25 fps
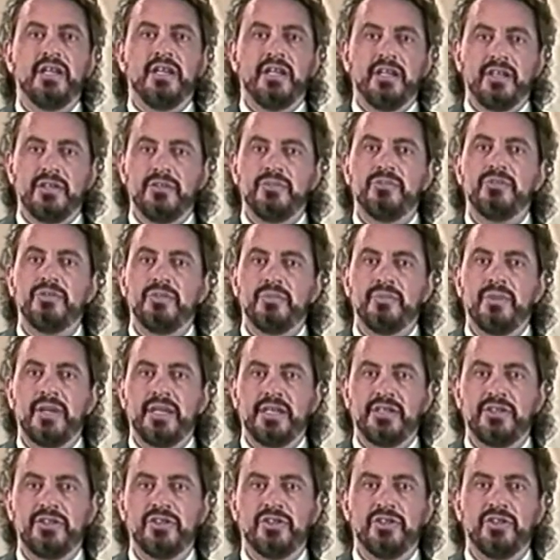
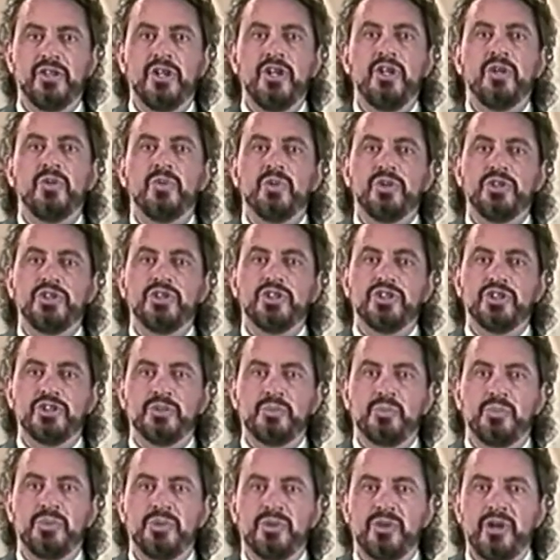Information which is
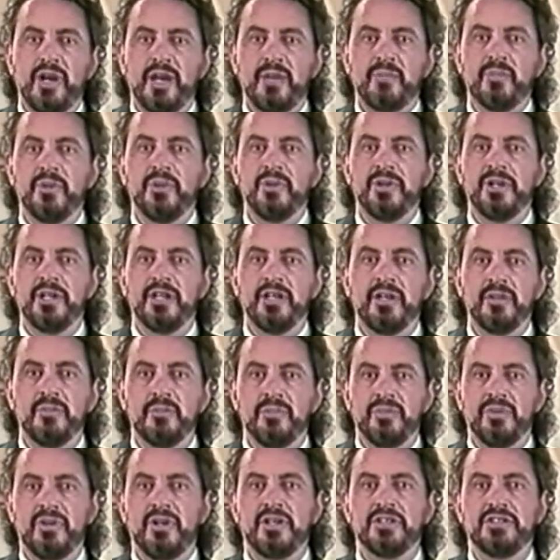primary
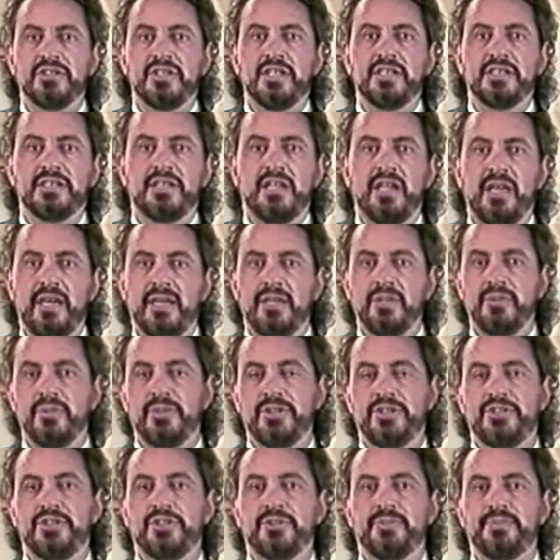process
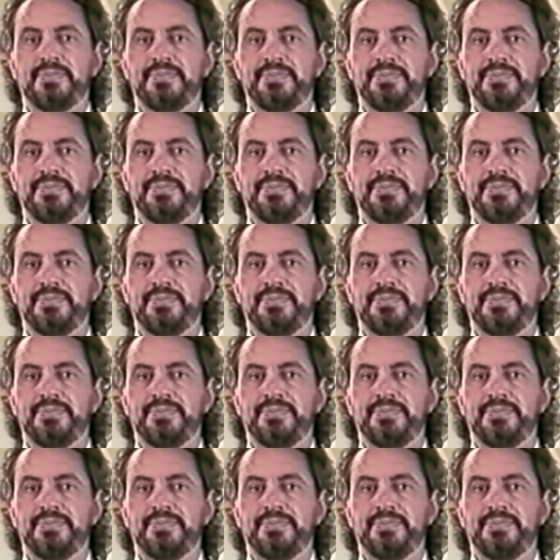language.